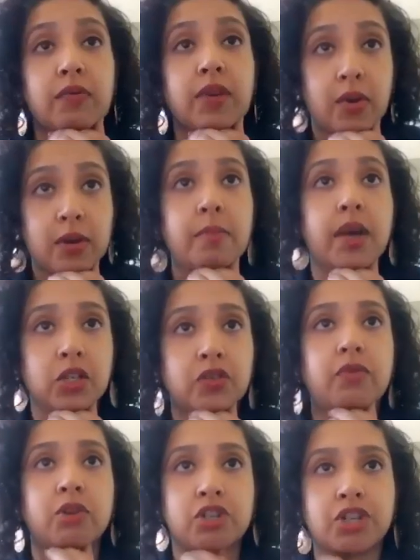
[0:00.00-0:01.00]
you very much
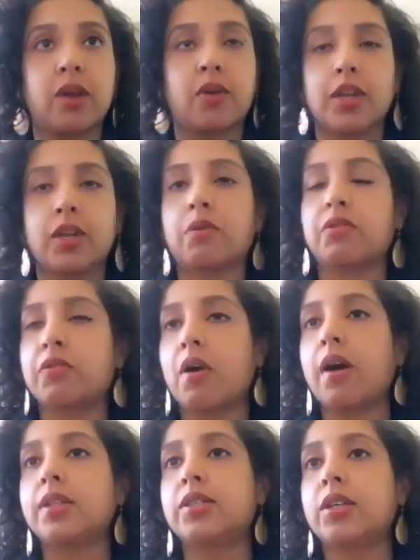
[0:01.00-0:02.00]
for sharing your
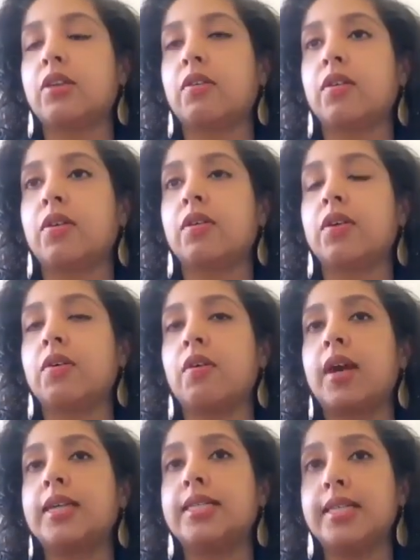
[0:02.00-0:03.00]
thoughts and
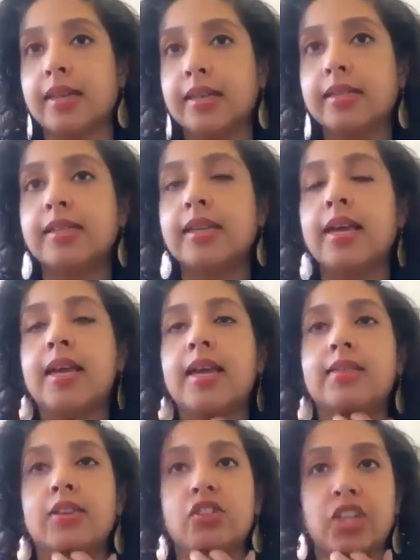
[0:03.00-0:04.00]
your ideas
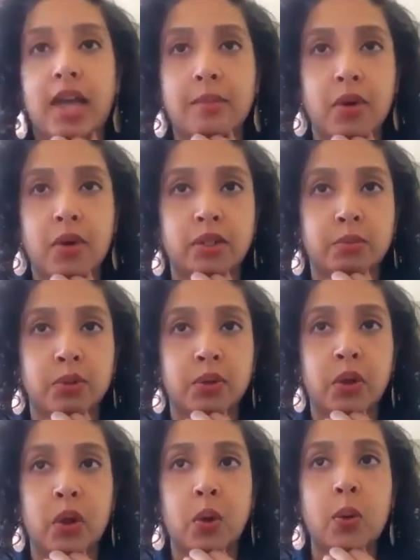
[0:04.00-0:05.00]
in the chat box
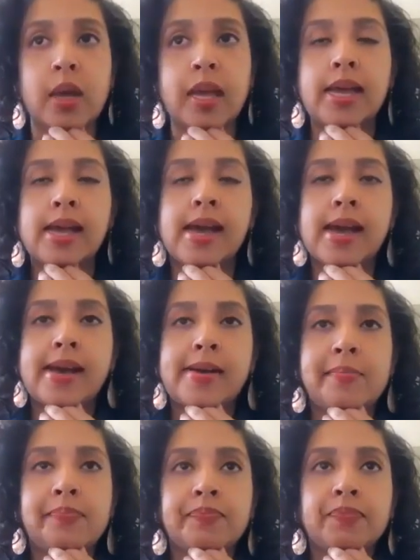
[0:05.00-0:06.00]
below.
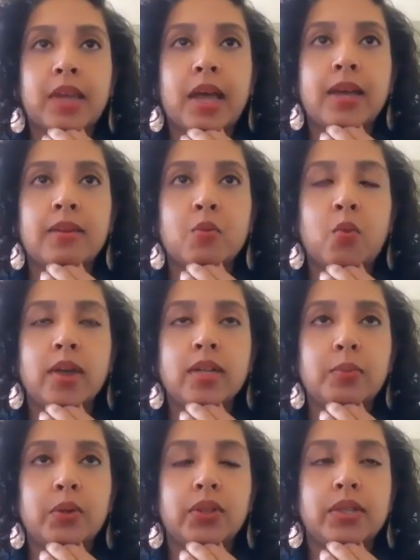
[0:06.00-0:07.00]
I want
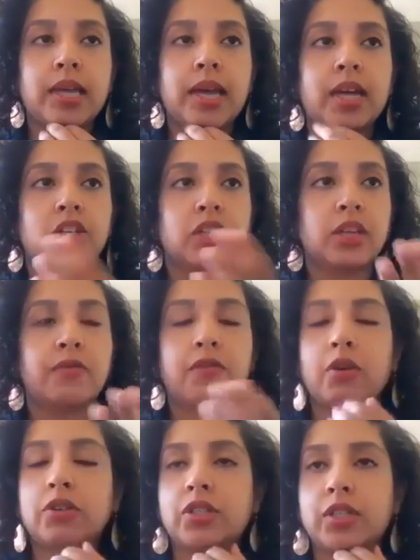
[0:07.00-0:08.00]
to put this actually
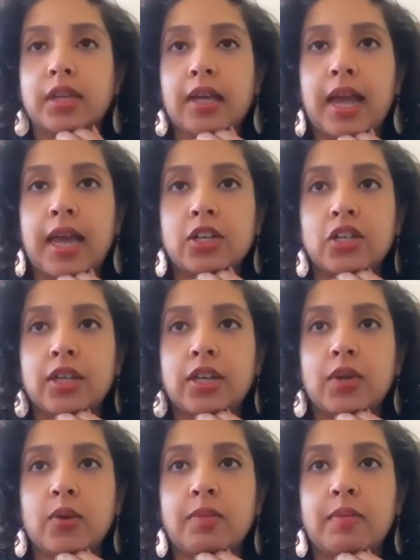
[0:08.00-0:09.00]
first to Angela.
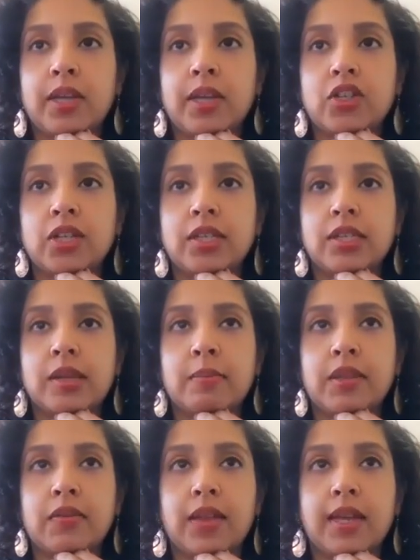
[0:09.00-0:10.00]
You had mentioned some of
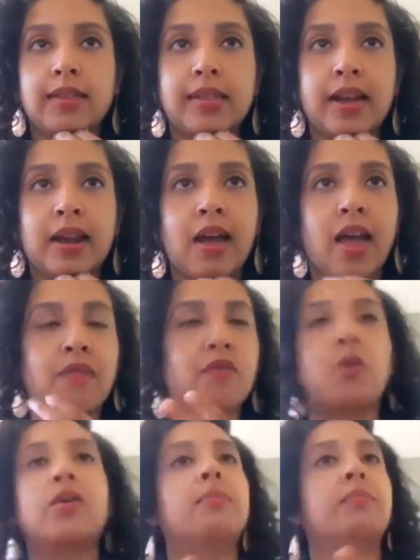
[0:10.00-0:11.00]
the things that have
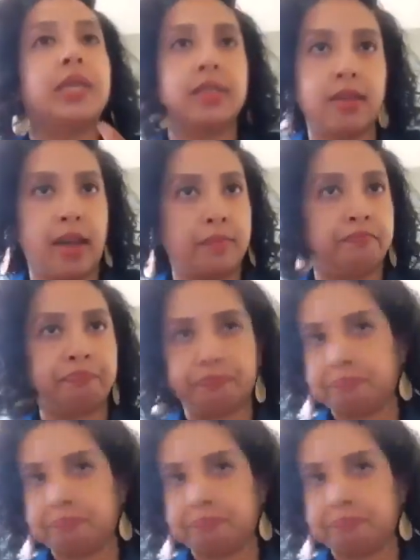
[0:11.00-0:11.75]
already been done,